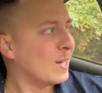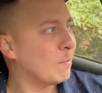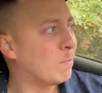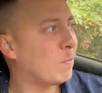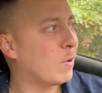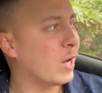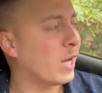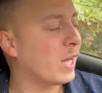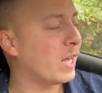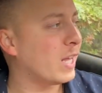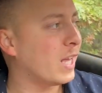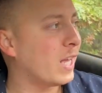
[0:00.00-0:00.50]

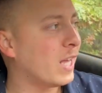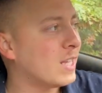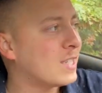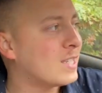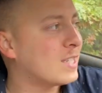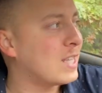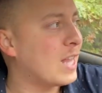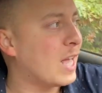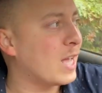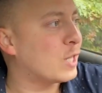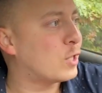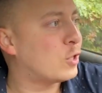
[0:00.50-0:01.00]
but
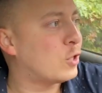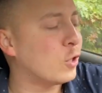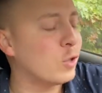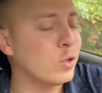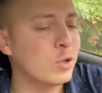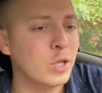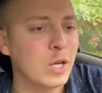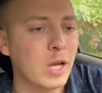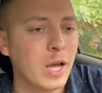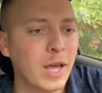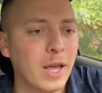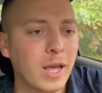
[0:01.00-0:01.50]
it's like,
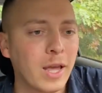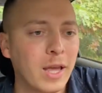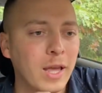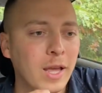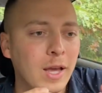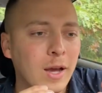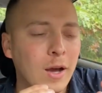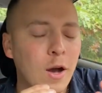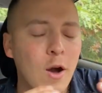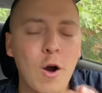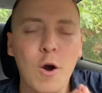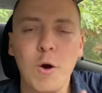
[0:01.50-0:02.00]
dude,
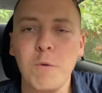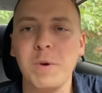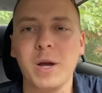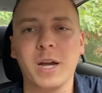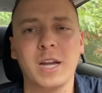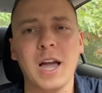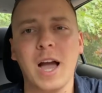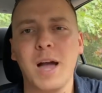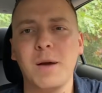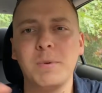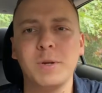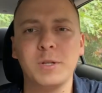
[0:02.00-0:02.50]
oh my
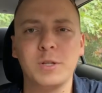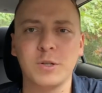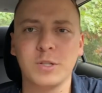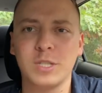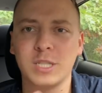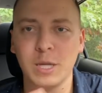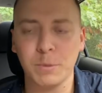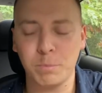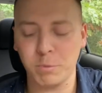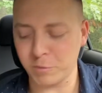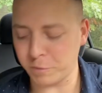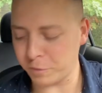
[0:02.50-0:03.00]
god, I'm gonna do
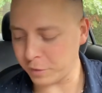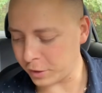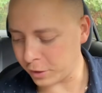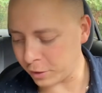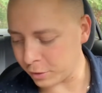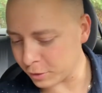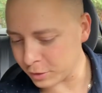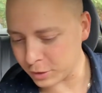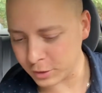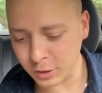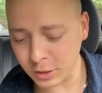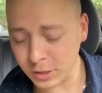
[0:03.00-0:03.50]
separate
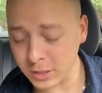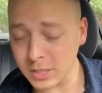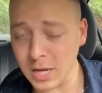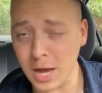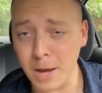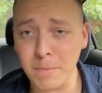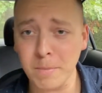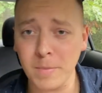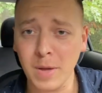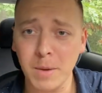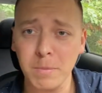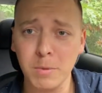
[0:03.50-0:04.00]
videos because
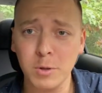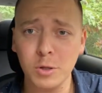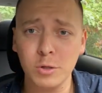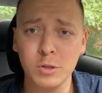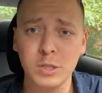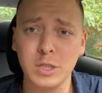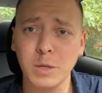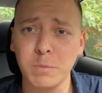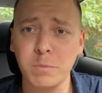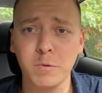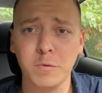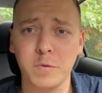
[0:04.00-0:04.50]
I'm I'm gonna do
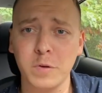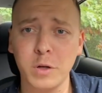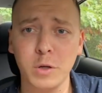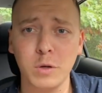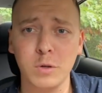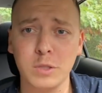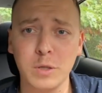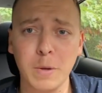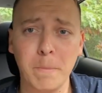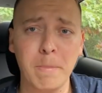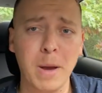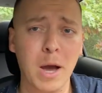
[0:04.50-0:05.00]
separate
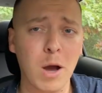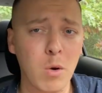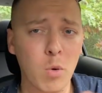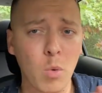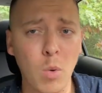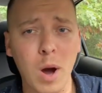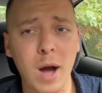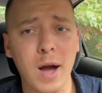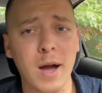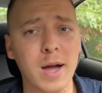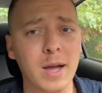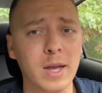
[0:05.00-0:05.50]
videos about
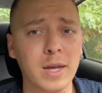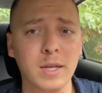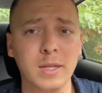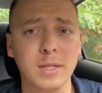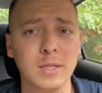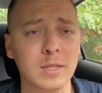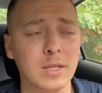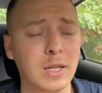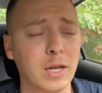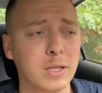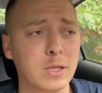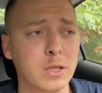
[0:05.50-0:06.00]
why
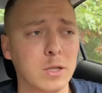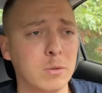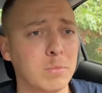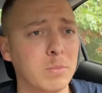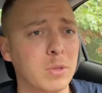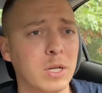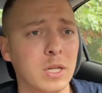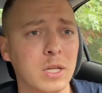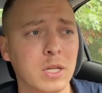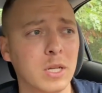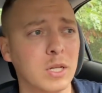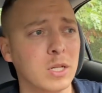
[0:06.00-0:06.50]
like
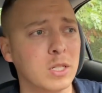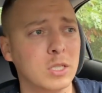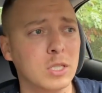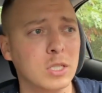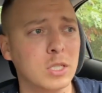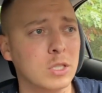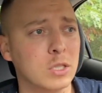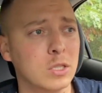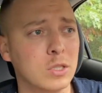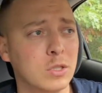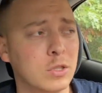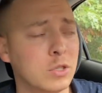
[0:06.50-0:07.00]
Dominican is
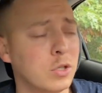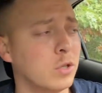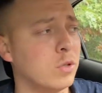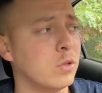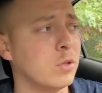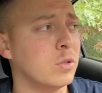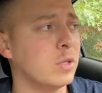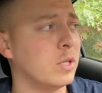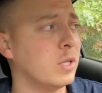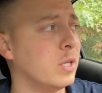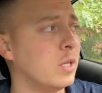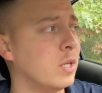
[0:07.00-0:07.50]
just,
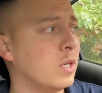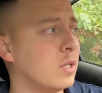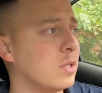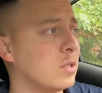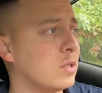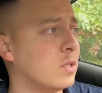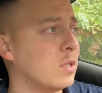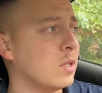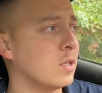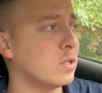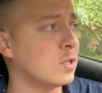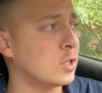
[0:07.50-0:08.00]
dude, it
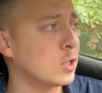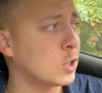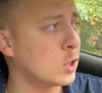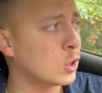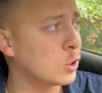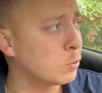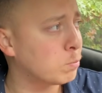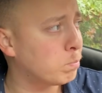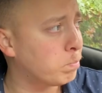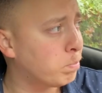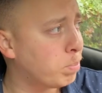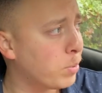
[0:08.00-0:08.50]
is the
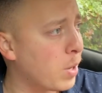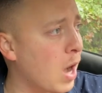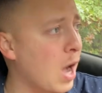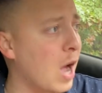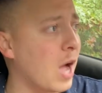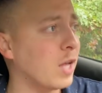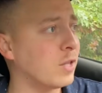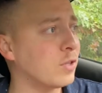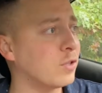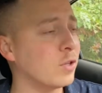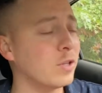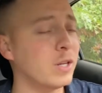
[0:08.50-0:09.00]

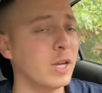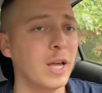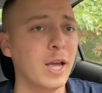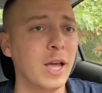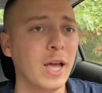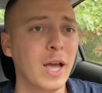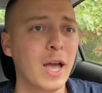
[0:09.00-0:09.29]
spot, dude.